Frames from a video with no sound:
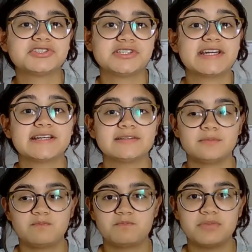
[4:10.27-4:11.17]
to get
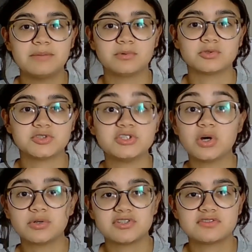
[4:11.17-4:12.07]
people to
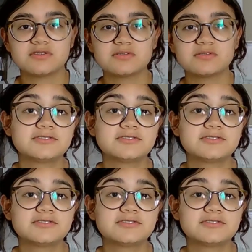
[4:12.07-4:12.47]
notice you.